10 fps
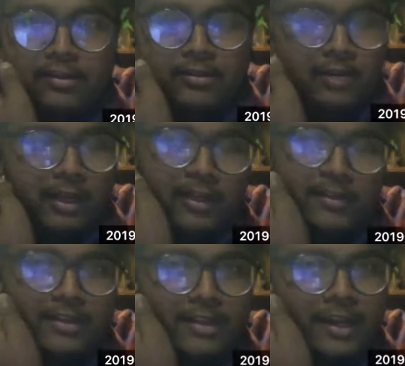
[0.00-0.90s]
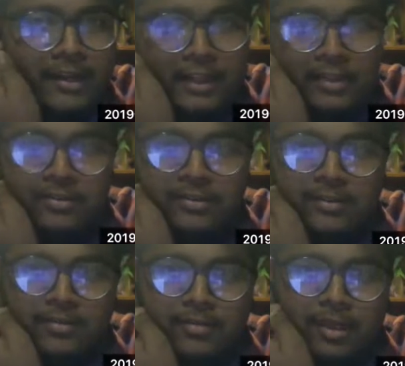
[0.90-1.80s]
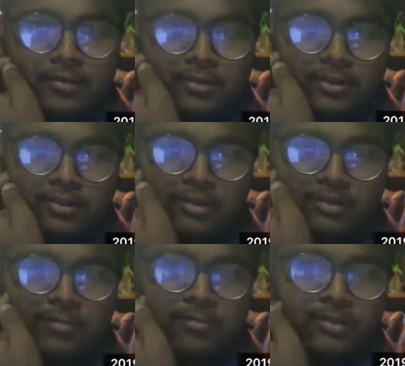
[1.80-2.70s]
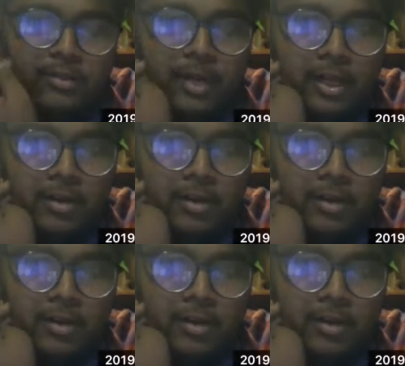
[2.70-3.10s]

like, other than that, Tejas is something which is doing some pretty good